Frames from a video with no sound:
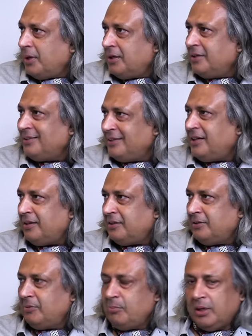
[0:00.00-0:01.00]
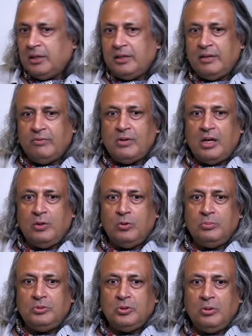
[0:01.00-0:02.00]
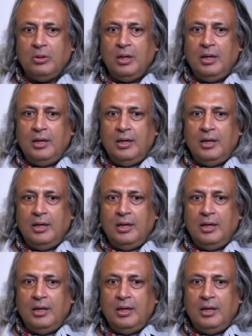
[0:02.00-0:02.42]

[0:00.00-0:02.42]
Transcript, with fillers: but yeah, but in Afghan home. So